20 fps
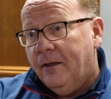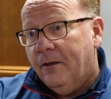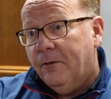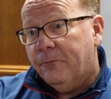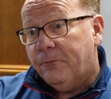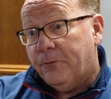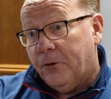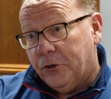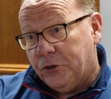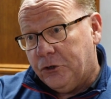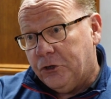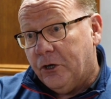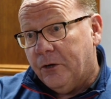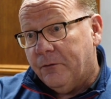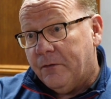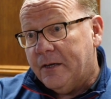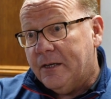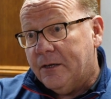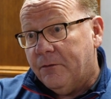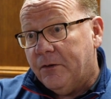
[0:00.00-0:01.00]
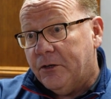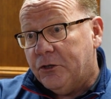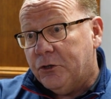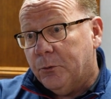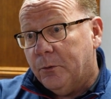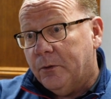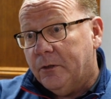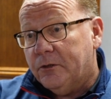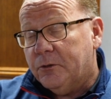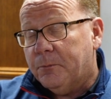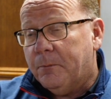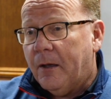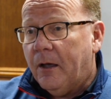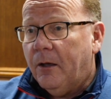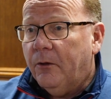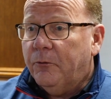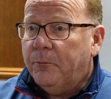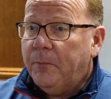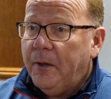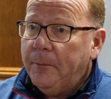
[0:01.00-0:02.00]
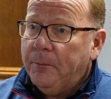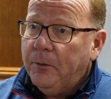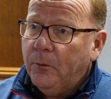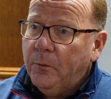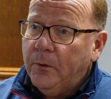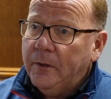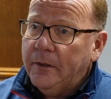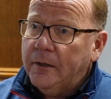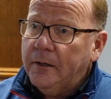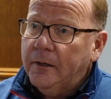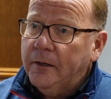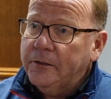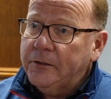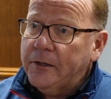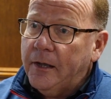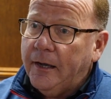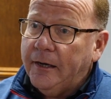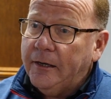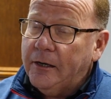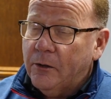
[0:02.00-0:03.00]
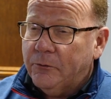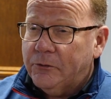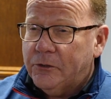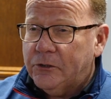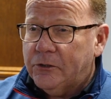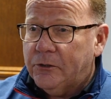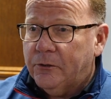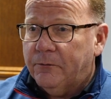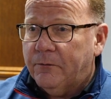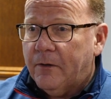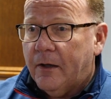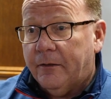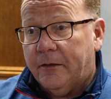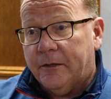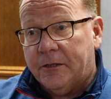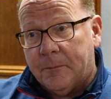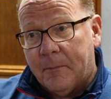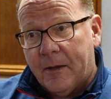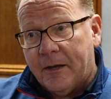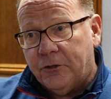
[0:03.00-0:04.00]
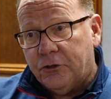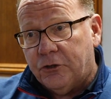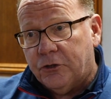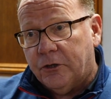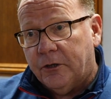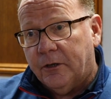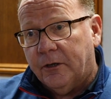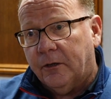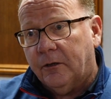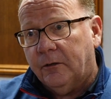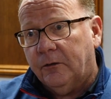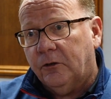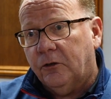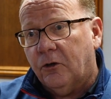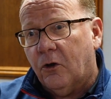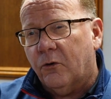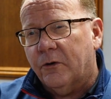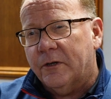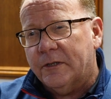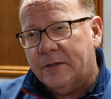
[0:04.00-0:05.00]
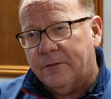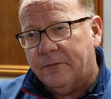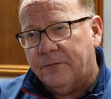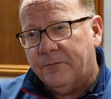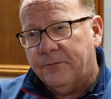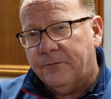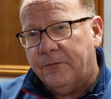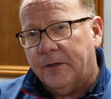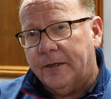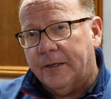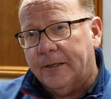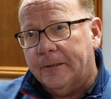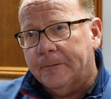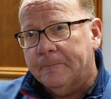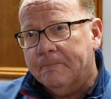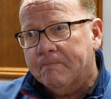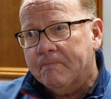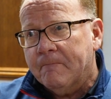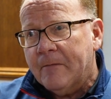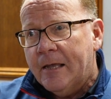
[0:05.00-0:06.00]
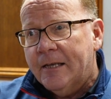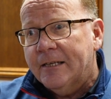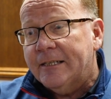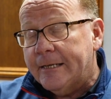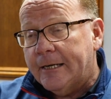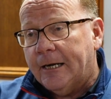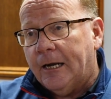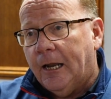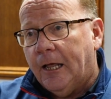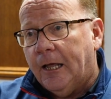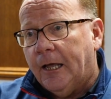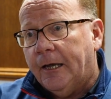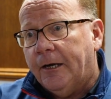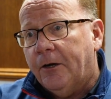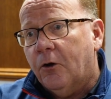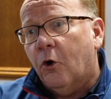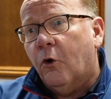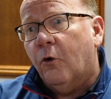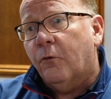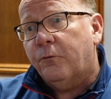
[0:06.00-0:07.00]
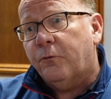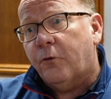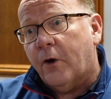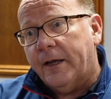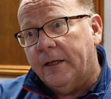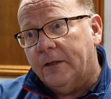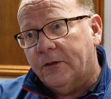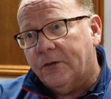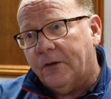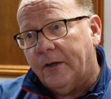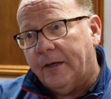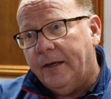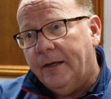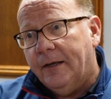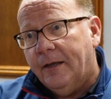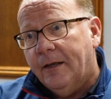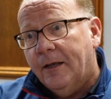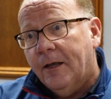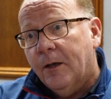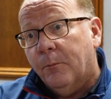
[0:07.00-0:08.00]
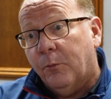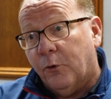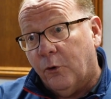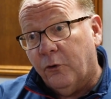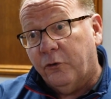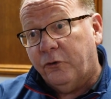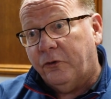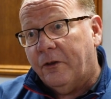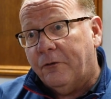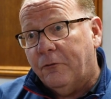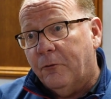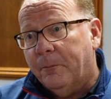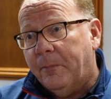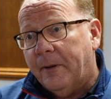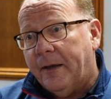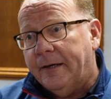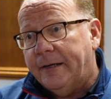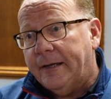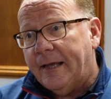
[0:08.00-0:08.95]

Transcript: function of individuals, both people with a diagnosis of either dementia, cognitive uh, decline or frailty, but also their unpaid